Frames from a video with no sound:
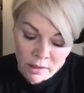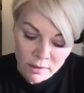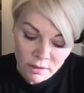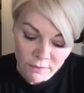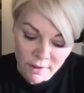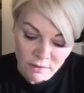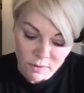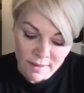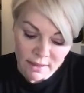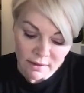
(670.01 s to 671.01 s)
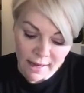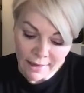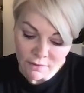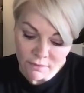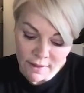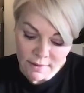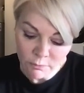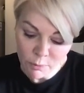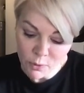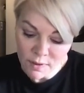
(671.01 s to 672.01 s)
So first of all, it said that Halifax have
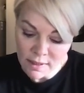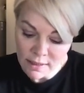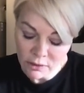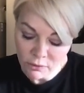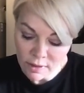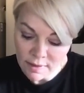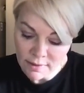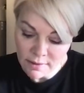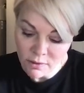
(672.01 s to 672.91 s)
reported increases